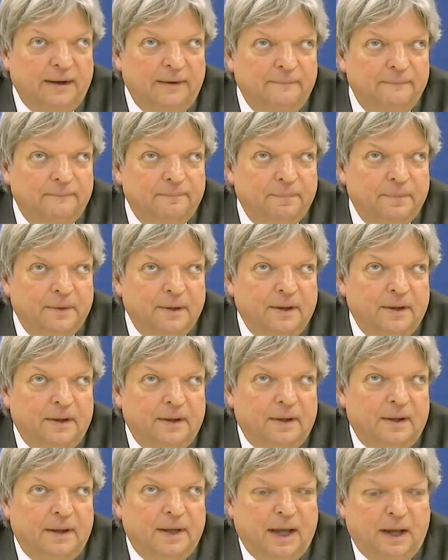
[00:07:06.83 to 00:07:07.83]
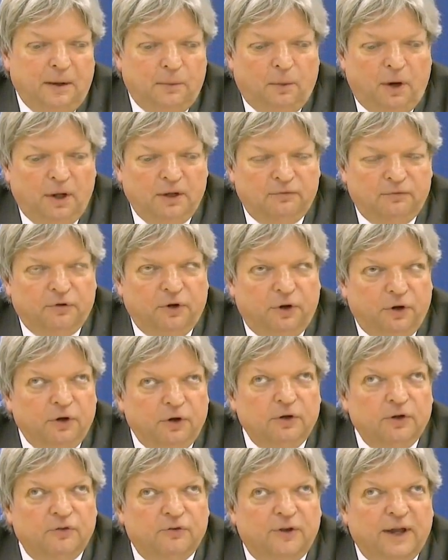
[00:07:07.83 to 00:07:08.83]
care, and one of the
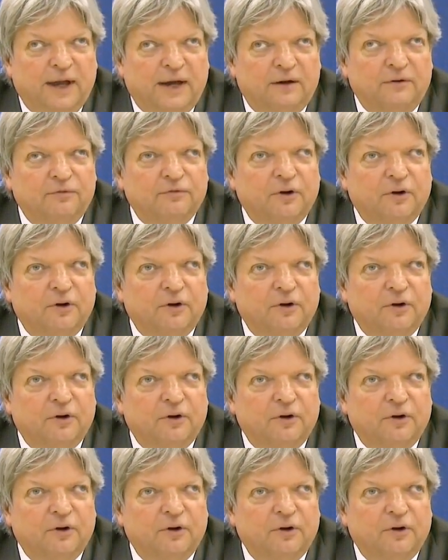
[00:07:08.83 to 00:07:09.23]
hurdles there,